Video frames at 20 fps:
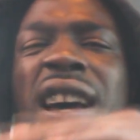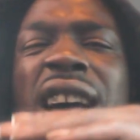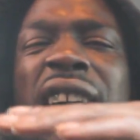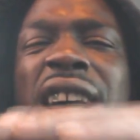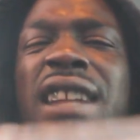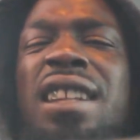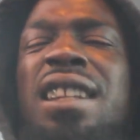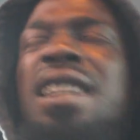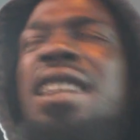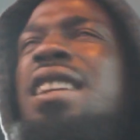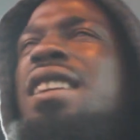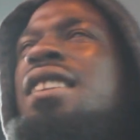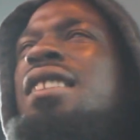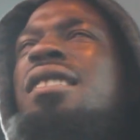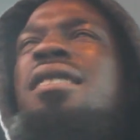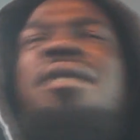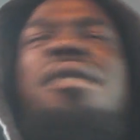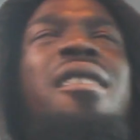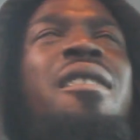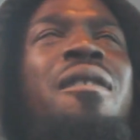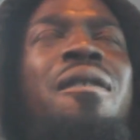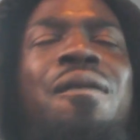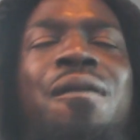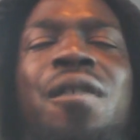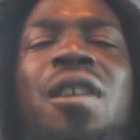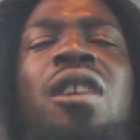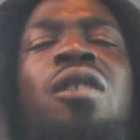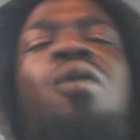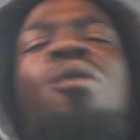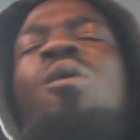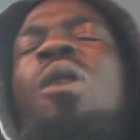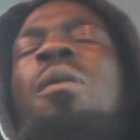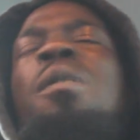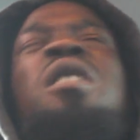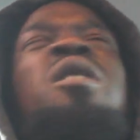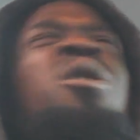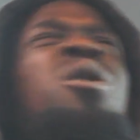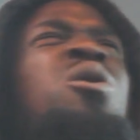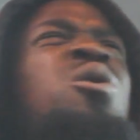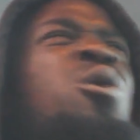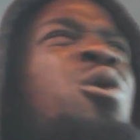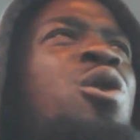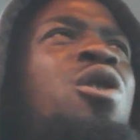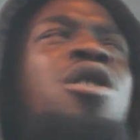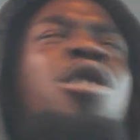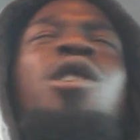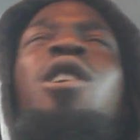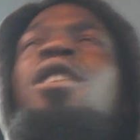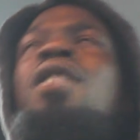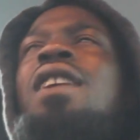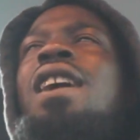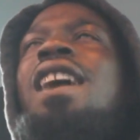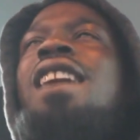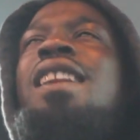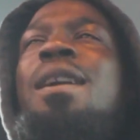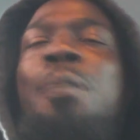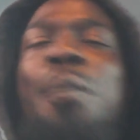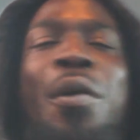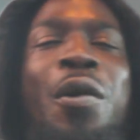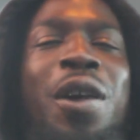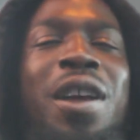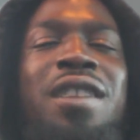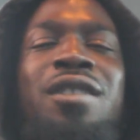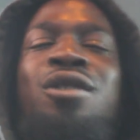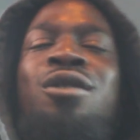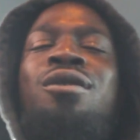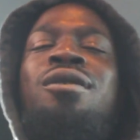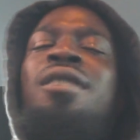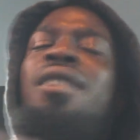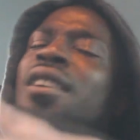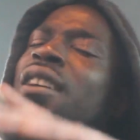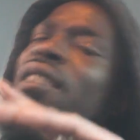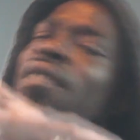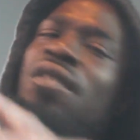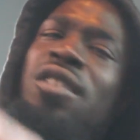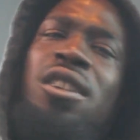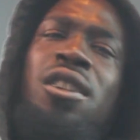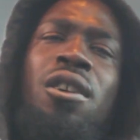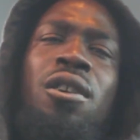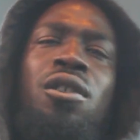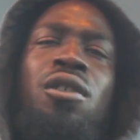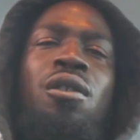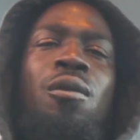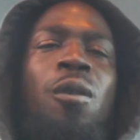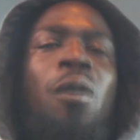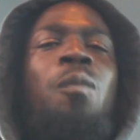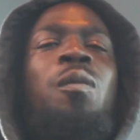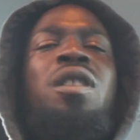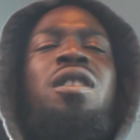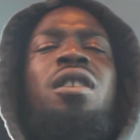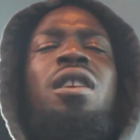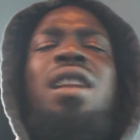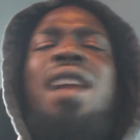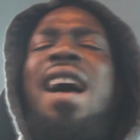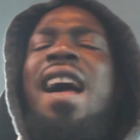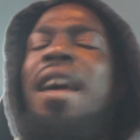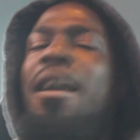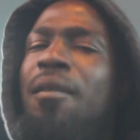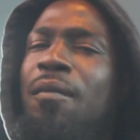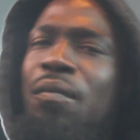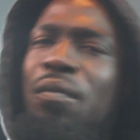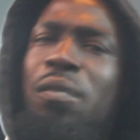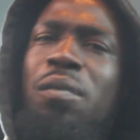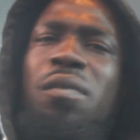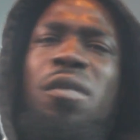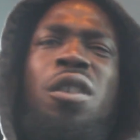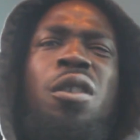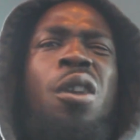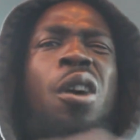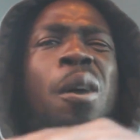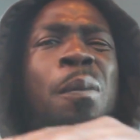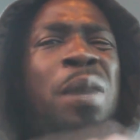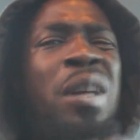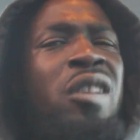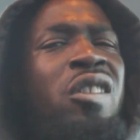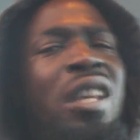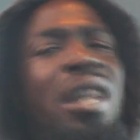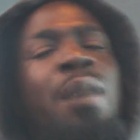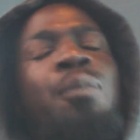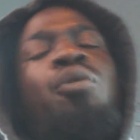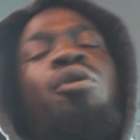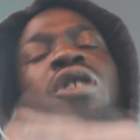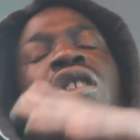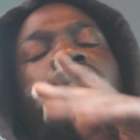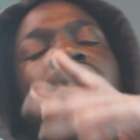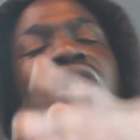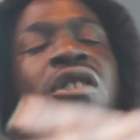anything you want me to talk on, any points you know you want me to like go a bit deeper in,